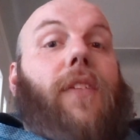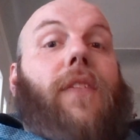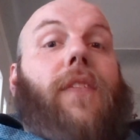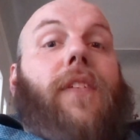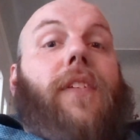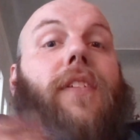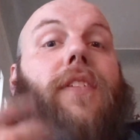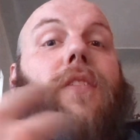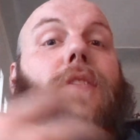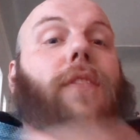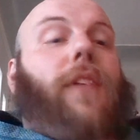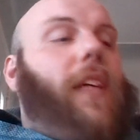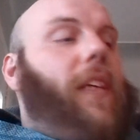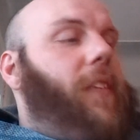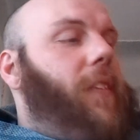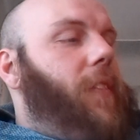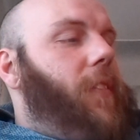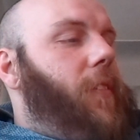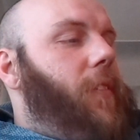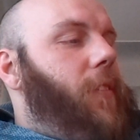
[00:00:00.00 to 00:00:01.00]
We're just
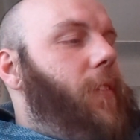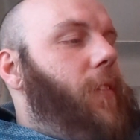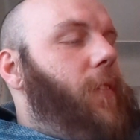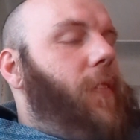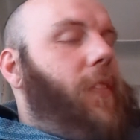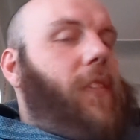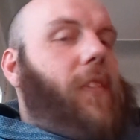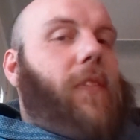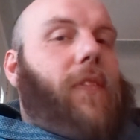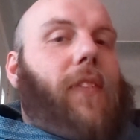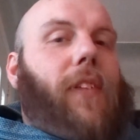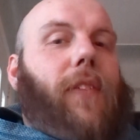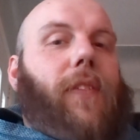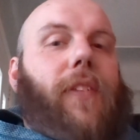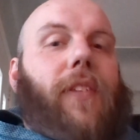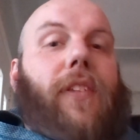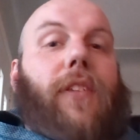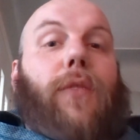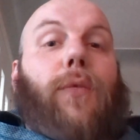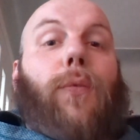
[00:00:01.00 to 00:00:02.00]
scratching the surface of
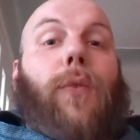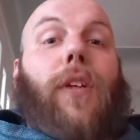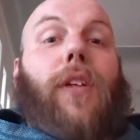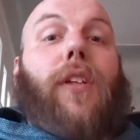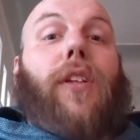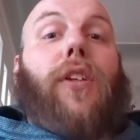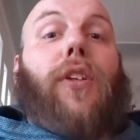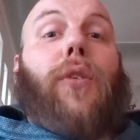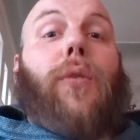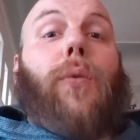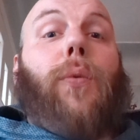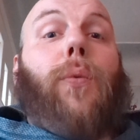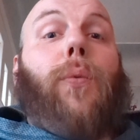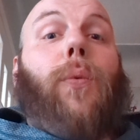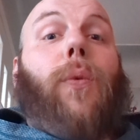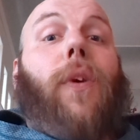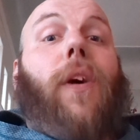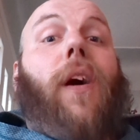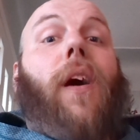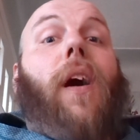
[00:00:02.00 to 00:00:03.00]
even just what
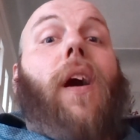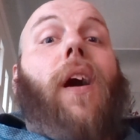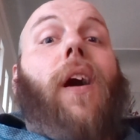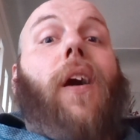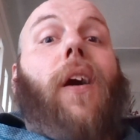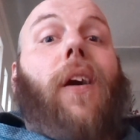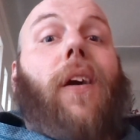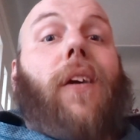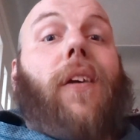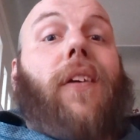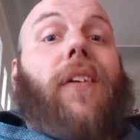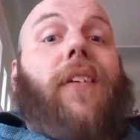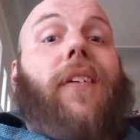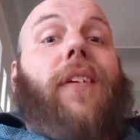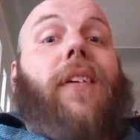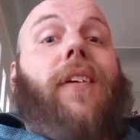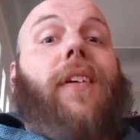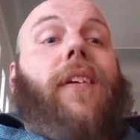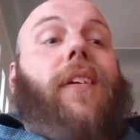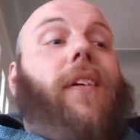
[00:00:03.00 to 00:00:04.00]
you are.
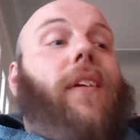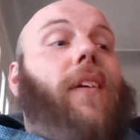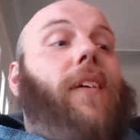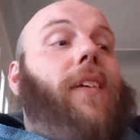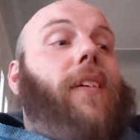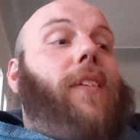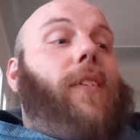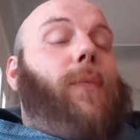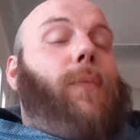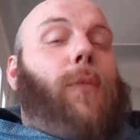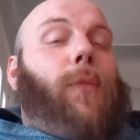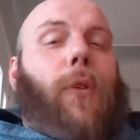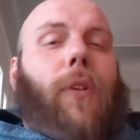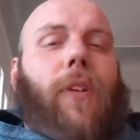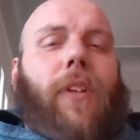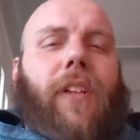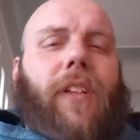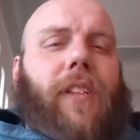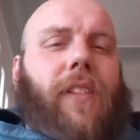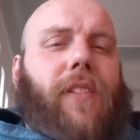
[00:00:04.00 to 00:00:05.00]
You're
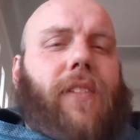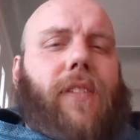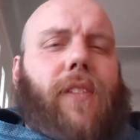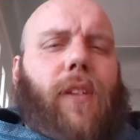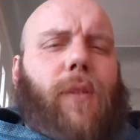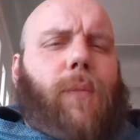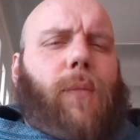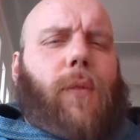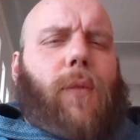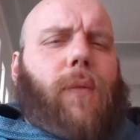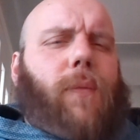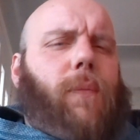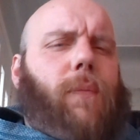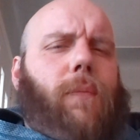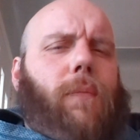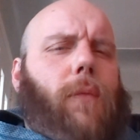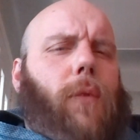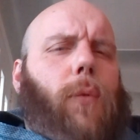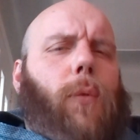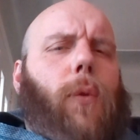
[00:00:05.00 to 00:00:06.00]
more than just some
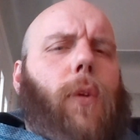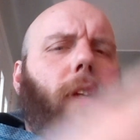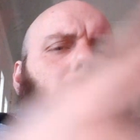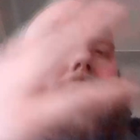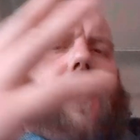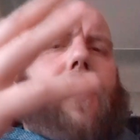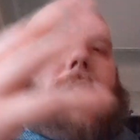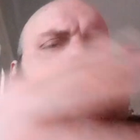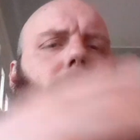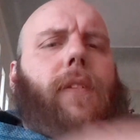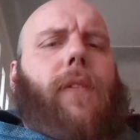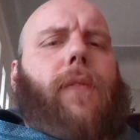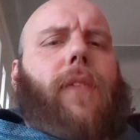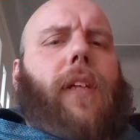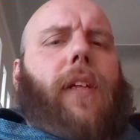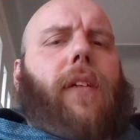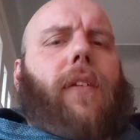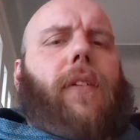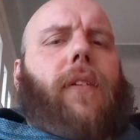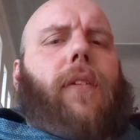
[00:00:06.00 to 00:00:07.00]
organism
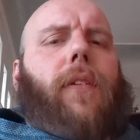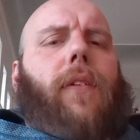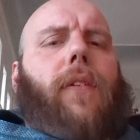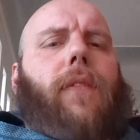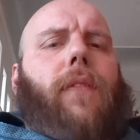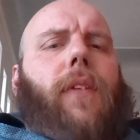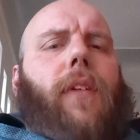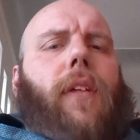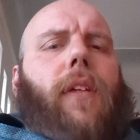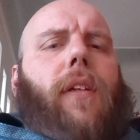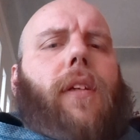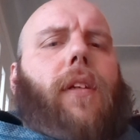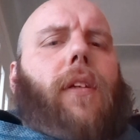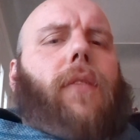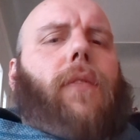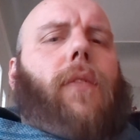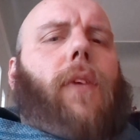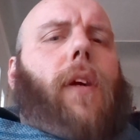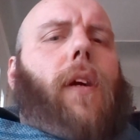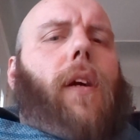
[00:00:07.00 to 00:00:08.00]
that,
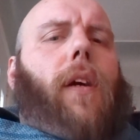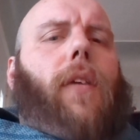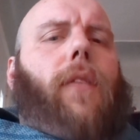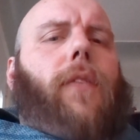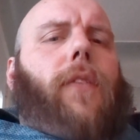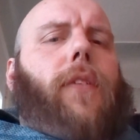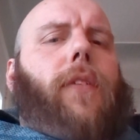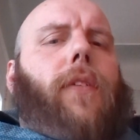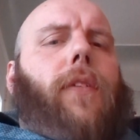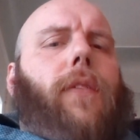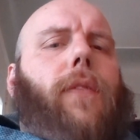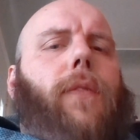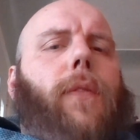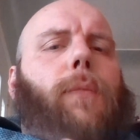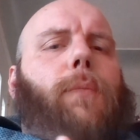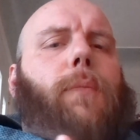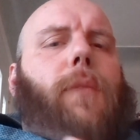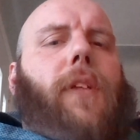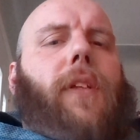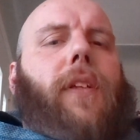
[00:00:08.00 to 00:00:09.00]
evolved,
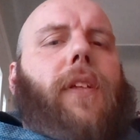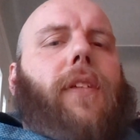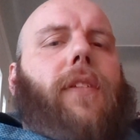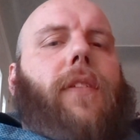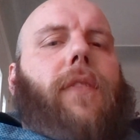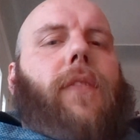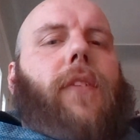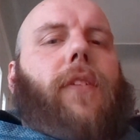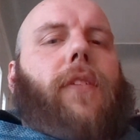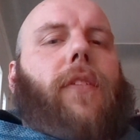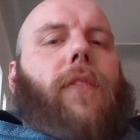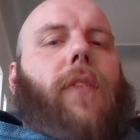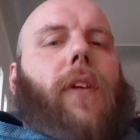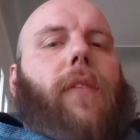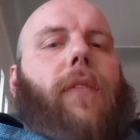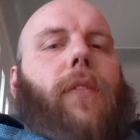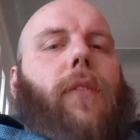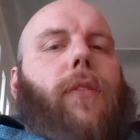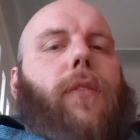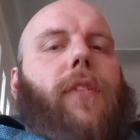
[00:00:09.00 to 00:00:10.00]
from billions of years of
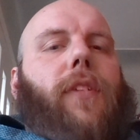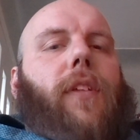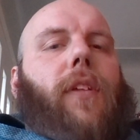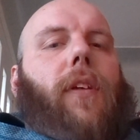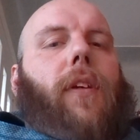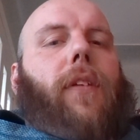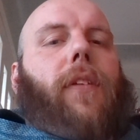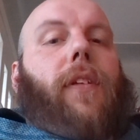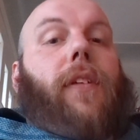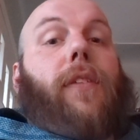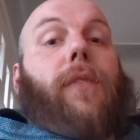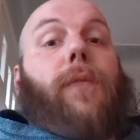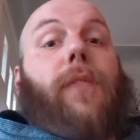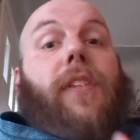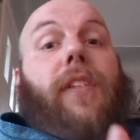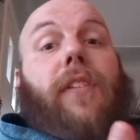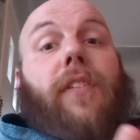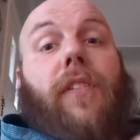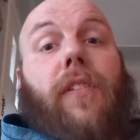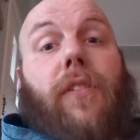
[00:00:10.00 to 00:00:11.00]
evolution and all this,
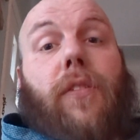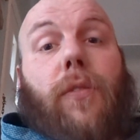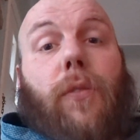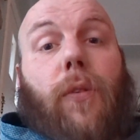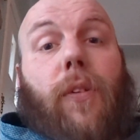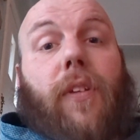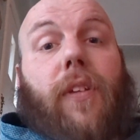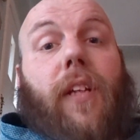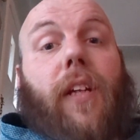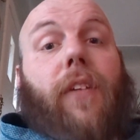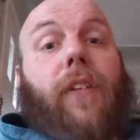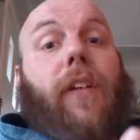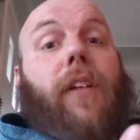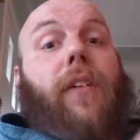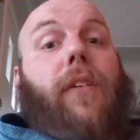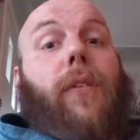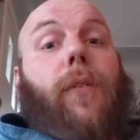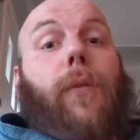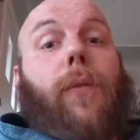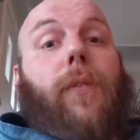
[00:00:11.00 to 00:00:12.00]
which is extraordinary
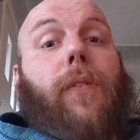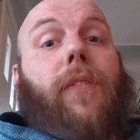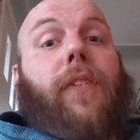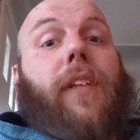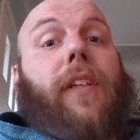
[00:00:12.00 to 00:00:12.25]
and cool.